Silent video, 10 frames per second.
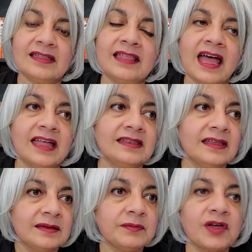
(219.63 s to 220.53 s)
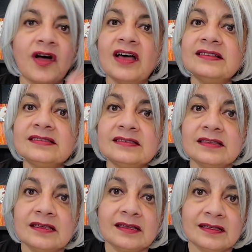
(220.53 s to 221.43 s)
that because
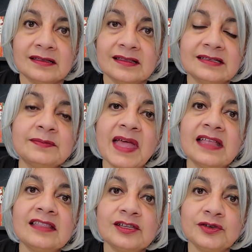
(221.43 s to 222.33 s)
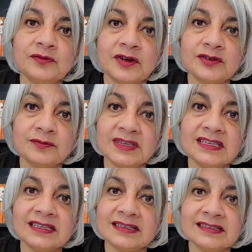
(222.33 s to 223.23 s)
this man that you want to
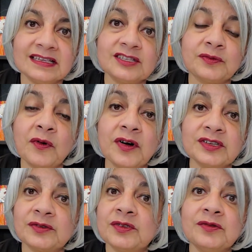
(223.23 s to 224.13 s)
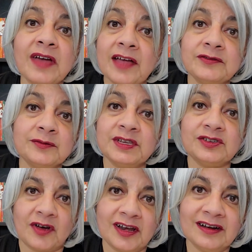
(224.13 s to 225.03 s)
meet is six four, so you have to be
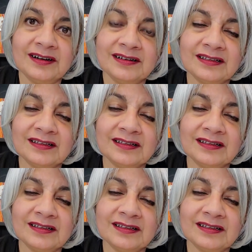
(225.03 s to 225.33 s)
taller,